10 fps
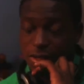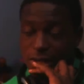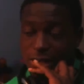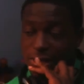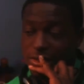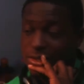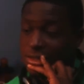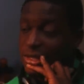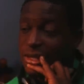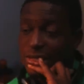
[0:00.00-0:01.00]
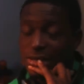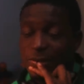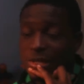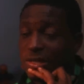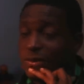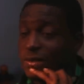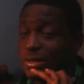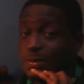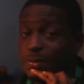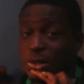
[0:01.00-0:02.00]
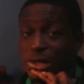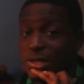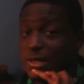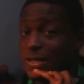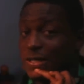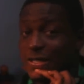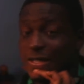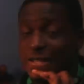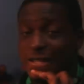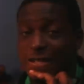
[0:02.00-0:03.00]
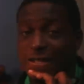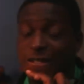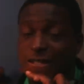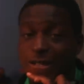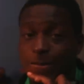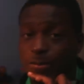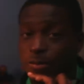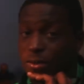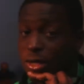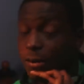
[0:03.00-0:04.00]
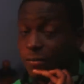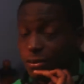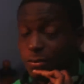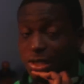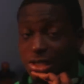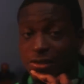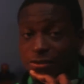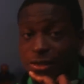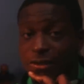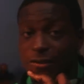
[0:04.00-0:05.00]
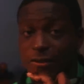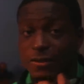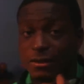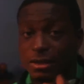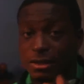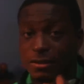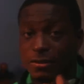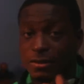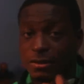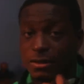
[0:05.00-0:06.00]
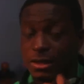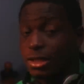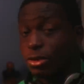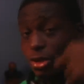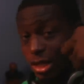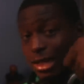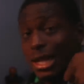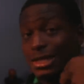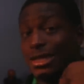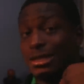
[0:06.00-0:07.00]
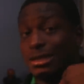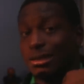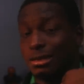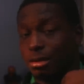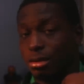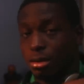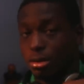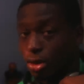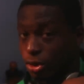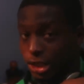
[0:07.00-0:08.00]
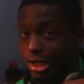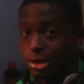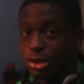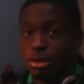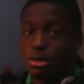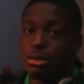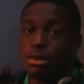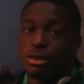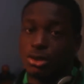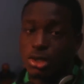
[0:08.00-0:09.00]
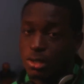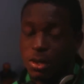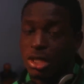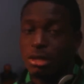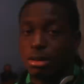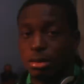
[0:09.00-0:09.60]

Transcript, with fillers: And yeah, I see myself as a boss in ten years time, comfortably living. Still looking like this, no change, just money.